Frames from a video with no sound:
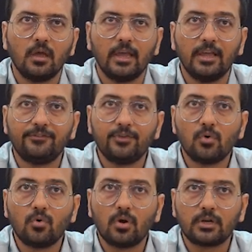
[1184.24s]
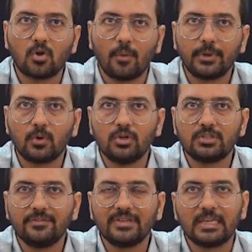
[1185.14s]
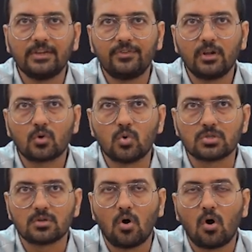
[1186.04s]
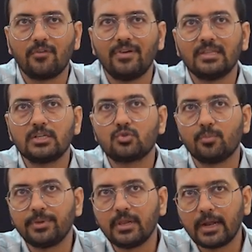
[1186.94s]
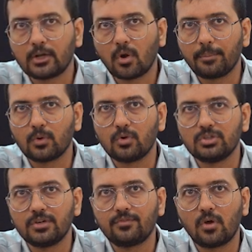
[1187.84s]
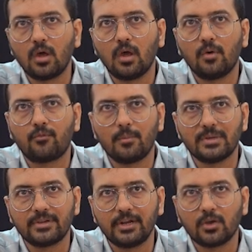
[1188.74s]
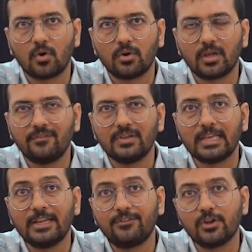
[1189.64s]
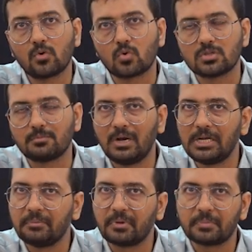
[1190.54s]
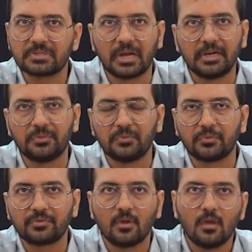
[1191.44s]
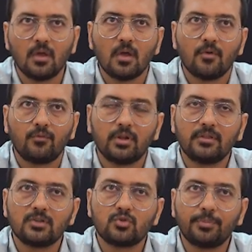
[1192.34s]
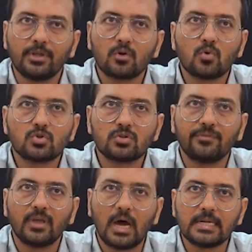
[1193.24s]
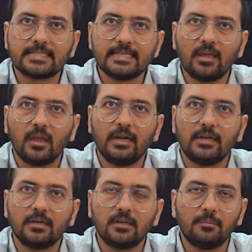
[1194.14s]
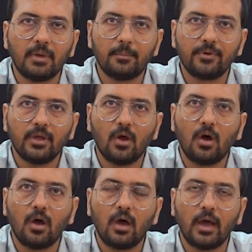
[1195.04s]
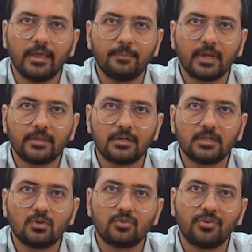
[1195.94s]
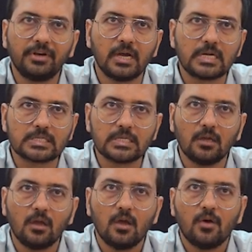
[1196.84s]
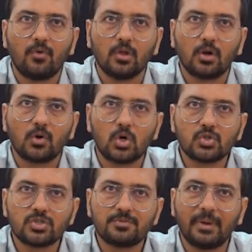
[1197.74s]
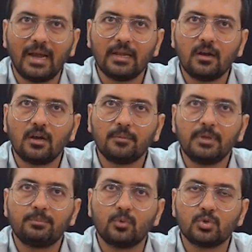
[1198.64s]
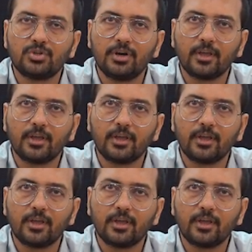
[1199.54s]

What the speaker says: inferior ectopic origin with inferior course, or whether superior ectopic origin from ascending aorta with inferior course, multi-purpose guide is used. For the superior course of the RCA, internal memory, IM catheters or 3D RC. For the tortuous band anatomy, posterior